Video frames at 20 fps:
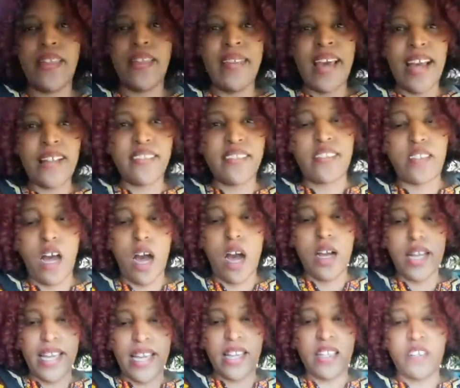that
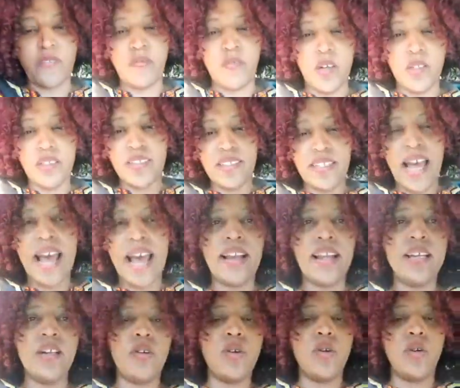song is for
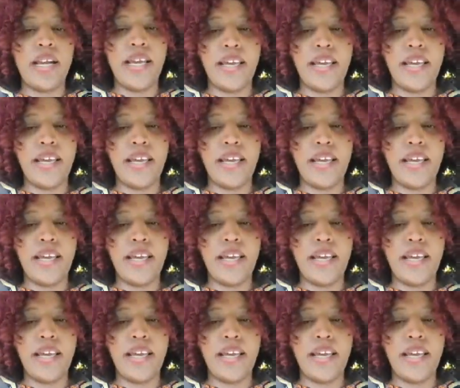Stanley Ngure.